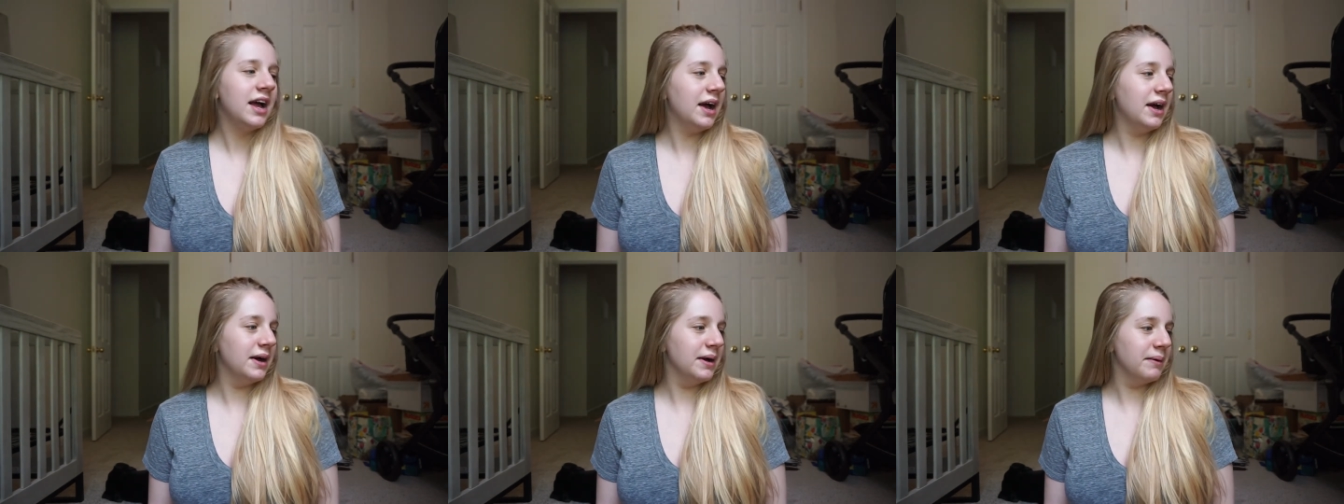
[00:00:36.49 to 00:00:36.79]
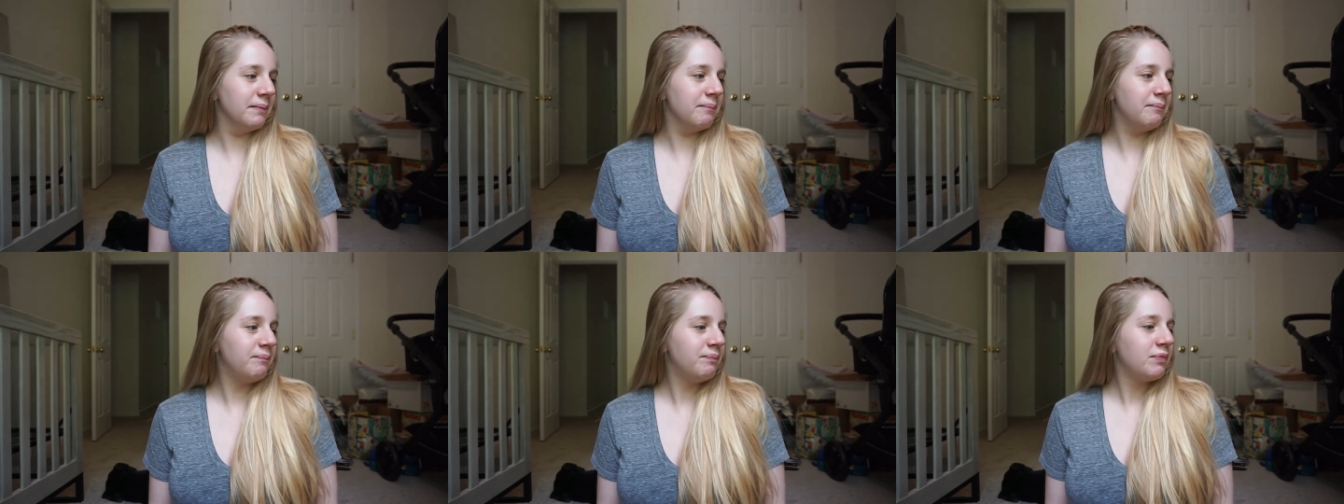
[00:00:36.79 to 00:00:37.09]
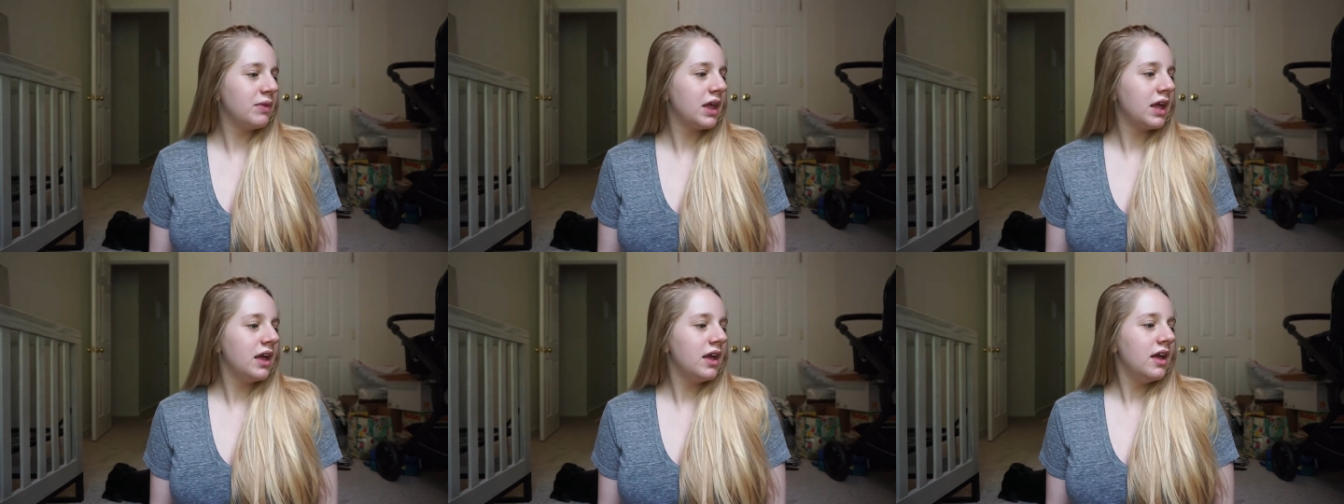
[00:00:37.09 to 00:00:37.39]
Um,
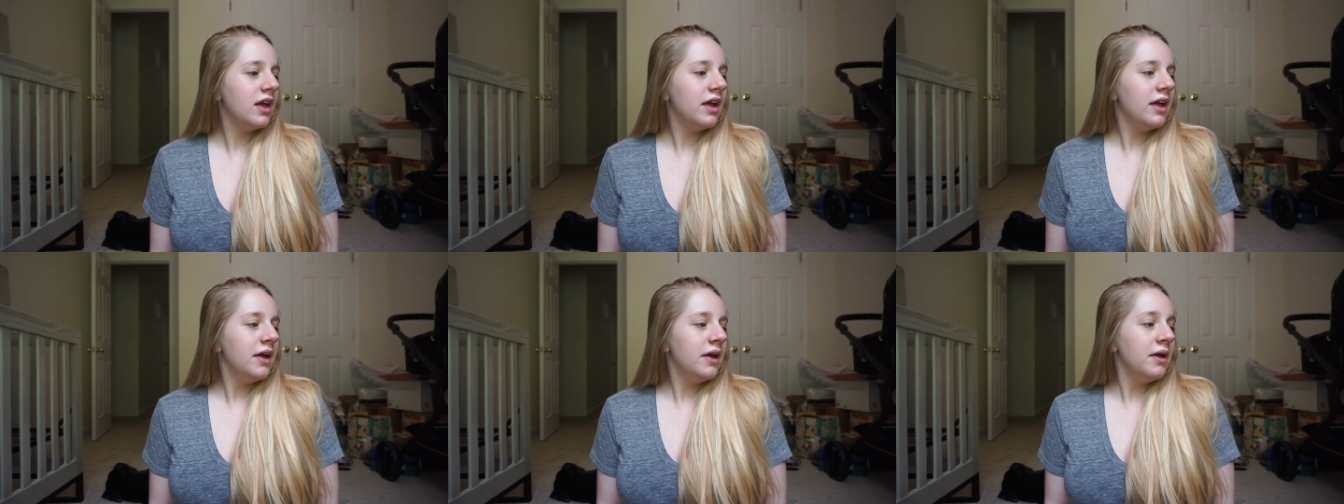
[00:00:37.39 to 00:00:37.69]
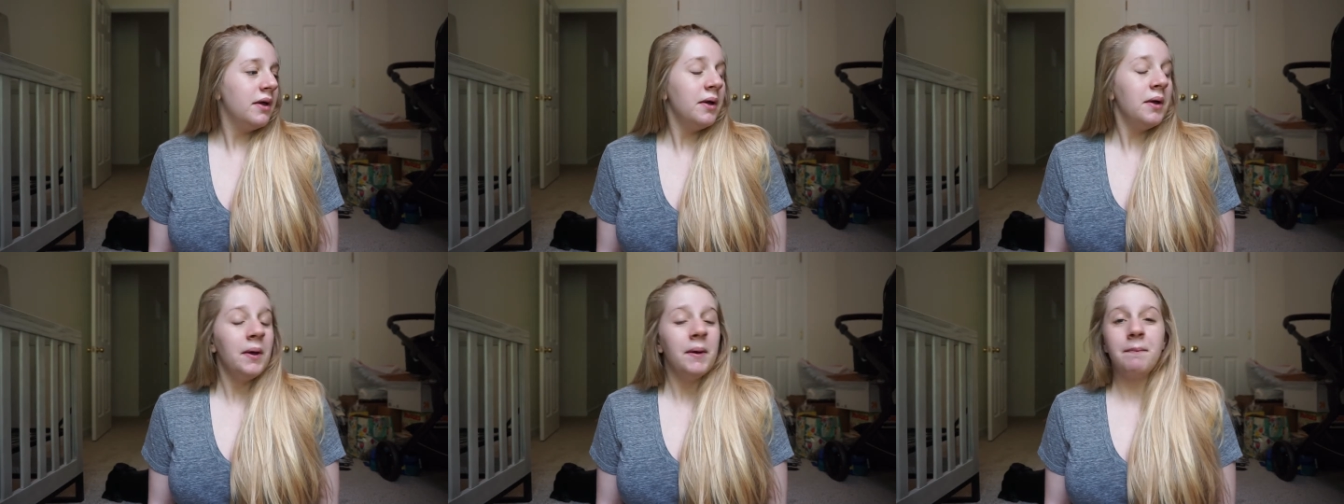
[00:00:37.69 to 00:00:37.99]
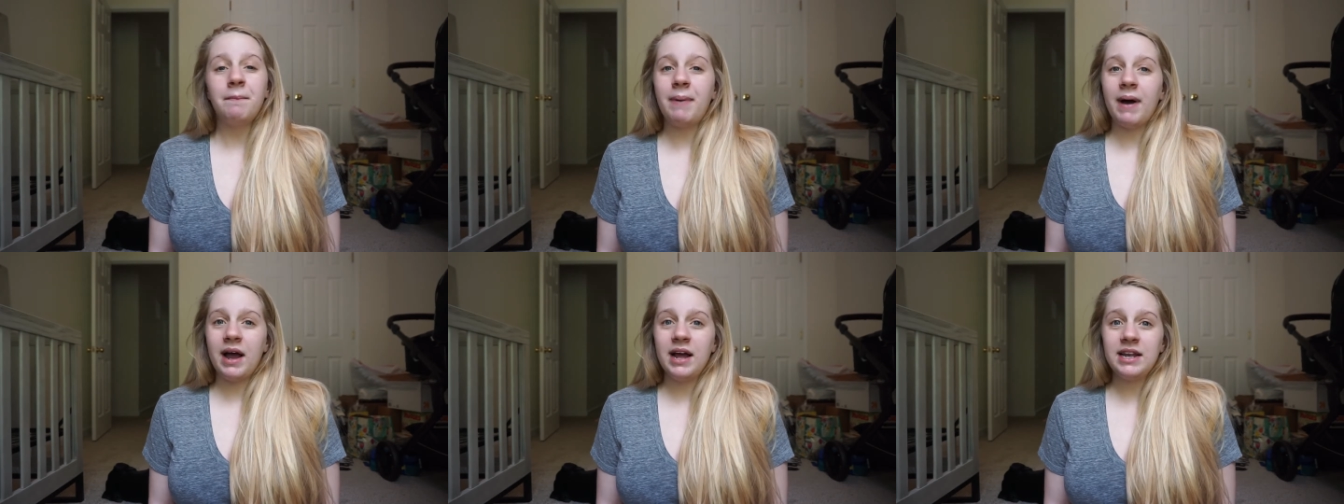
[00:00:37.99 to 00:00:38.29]

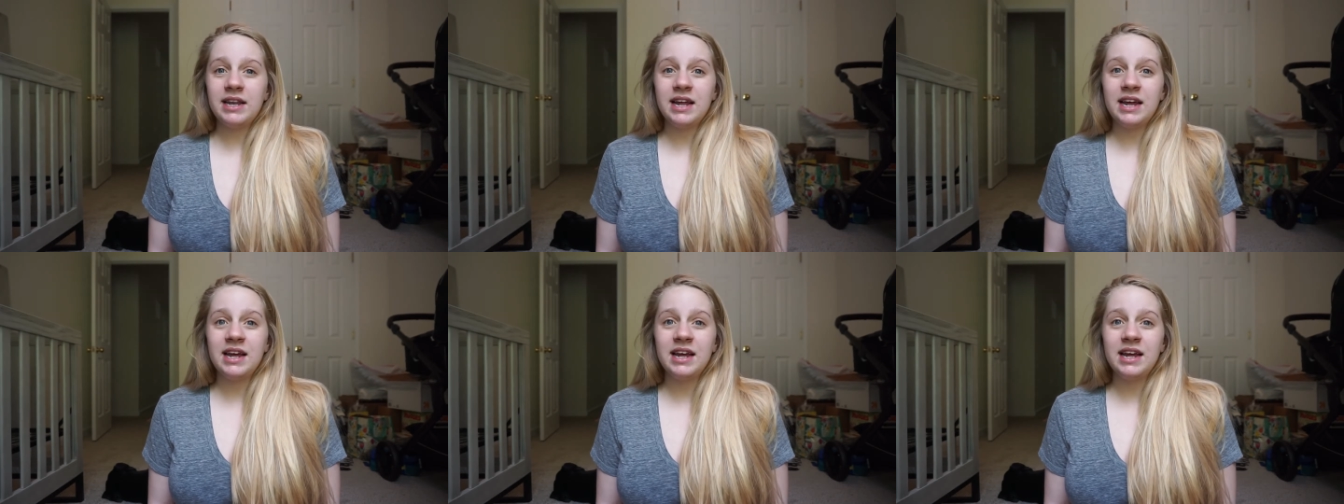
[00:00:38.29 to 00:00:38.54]
but